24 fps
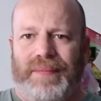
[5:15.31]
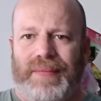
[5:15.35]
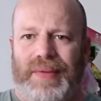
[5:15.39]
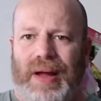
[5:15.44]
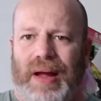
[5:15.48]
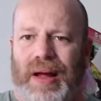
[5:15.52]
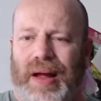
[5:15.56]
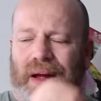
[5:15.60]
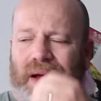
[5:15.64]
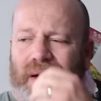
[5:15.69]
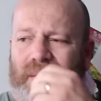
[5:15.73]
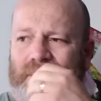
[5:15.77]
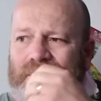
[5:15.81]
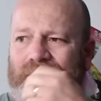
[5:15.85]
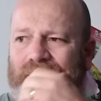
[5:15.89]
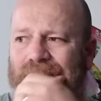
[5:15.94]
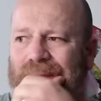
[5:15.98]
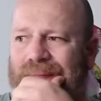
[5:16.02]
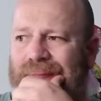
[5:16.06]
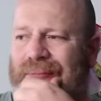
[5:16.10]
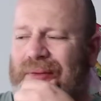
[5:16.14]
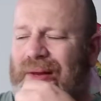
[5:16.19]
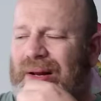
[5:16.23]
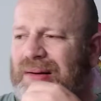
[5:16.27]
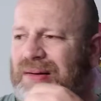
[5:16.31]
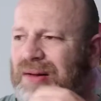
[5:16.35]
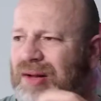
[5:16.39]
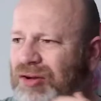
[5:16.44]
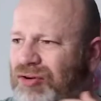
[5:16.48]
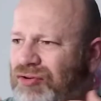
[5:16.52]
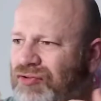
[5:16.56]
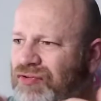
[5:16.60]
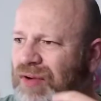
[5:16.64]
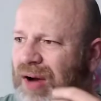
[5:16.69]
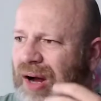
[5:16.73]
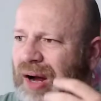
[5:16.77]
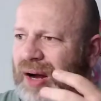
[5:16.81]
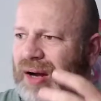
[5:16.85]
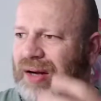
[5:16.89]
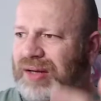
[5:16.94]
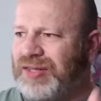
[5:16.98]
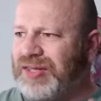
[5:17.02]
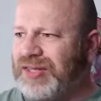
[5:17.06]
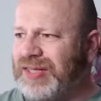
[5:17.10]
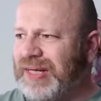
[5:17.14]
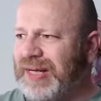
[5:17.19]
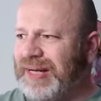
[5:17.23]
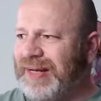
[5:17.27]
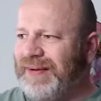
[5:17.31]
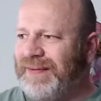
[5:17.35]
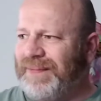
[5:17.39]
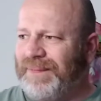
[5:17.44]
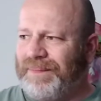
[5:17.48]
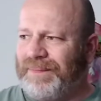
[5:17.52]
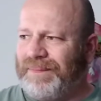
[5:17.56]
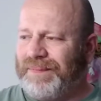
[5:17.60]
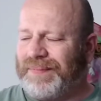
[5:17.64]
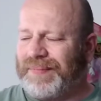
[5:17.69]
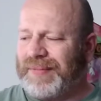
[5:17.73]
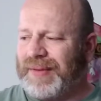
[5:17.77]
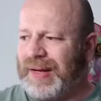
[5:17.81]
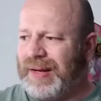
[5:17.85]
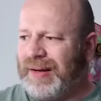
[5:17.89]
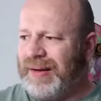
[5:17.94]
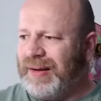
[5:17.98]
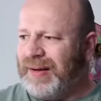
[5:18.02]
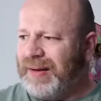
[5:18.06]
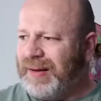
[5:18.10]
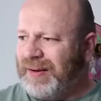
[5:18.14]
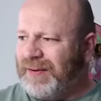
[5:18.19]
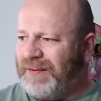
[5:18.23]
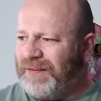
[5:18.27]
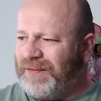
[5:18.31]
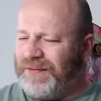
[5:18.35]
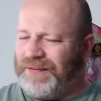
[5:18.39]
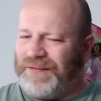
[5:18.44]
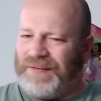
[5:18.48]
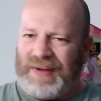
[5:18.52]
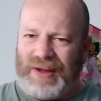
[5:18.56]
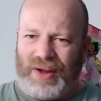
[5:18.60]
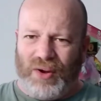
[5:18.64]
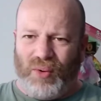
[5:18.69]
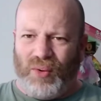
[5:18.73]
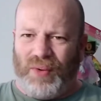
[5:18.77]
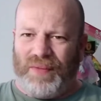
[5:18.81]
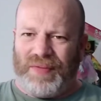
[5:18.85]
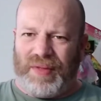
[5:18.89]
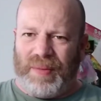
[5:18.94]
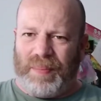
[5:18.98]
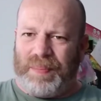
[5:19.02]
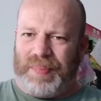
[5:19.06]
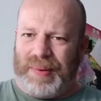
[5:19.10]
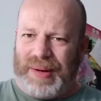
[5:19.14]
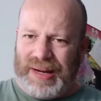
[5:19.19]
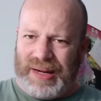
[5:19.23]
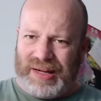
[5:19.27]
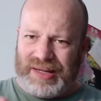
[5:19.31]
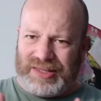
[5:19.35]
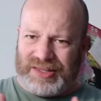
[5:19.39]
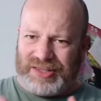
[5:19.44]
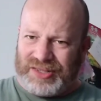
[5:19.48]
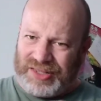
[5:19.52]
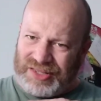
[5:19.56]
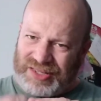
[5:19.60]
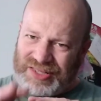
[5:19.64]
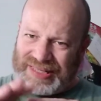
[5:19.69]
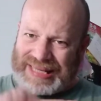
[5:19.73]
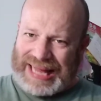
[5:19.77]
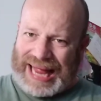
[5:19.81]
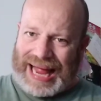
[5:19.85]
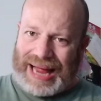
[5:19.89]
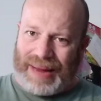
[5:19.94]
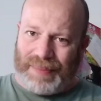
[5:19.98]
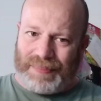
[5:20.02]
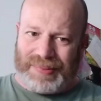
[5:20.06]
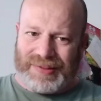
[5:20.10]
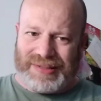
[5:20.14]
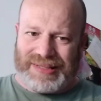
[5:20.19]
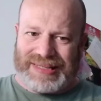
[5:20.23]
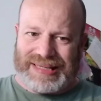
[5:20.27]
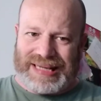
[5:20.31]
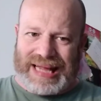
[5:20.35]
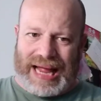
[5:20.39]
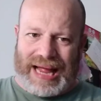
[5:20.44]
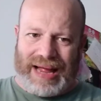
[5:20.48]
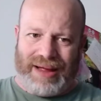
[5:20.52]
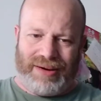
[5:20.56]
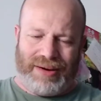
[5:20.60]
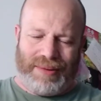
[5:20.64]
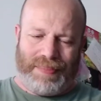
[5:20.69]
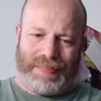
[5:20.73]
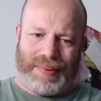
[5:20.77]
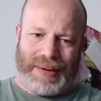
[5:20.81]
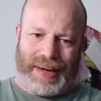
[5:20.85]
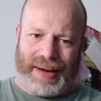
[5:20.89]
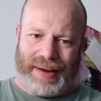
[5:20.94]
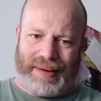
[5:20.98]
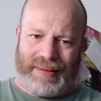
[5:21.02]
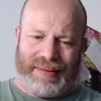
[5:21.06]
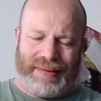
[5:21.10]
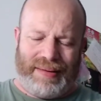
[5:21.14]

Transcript: Um, the grassy feel of the beer just dampens down a bit